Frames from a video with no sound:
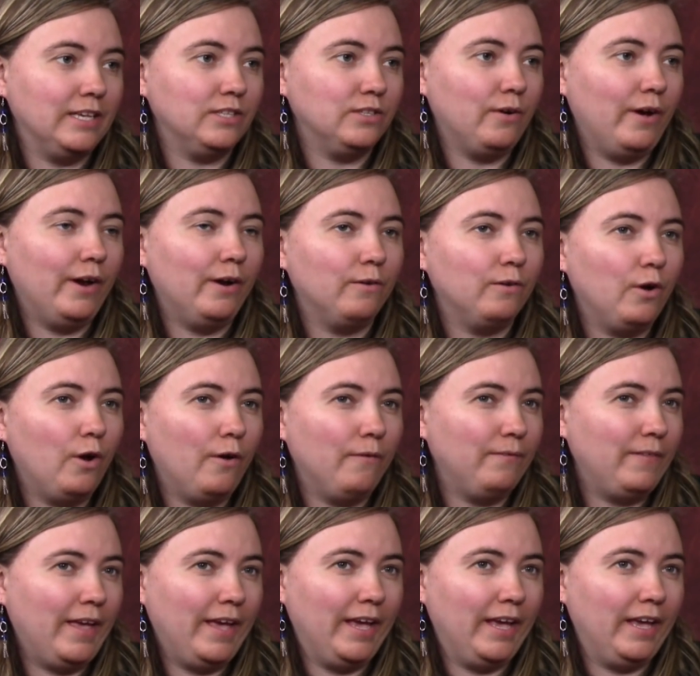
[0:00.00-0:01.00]
so I don't know
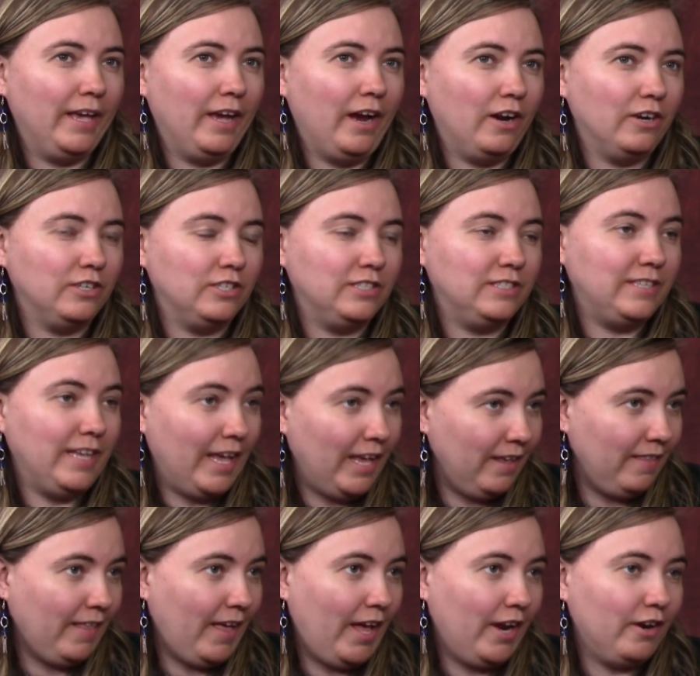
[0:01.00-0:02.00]
if they are
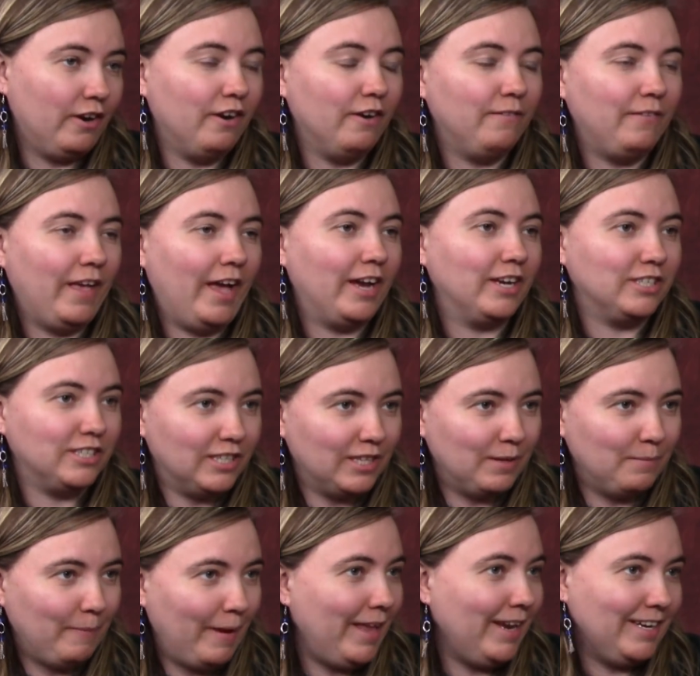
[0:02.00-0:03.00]
saying that or if they
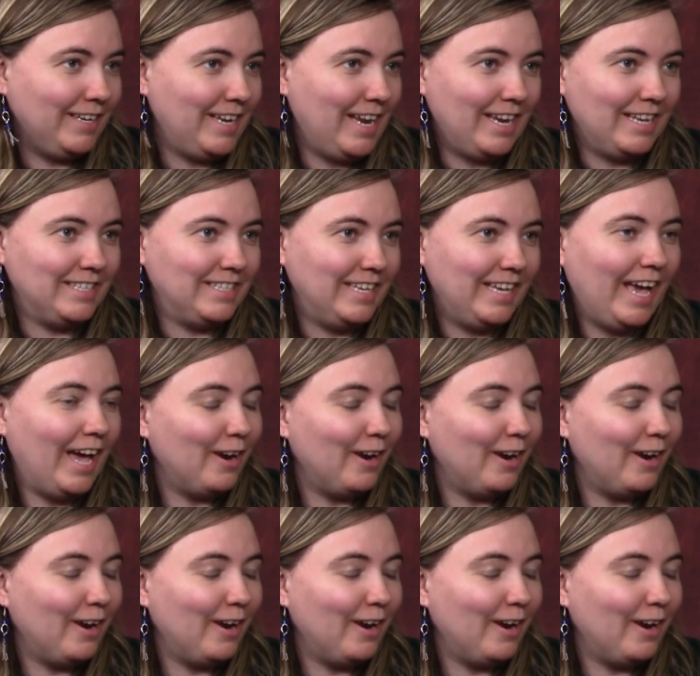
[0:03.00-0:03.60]
actually made it to Tennessee.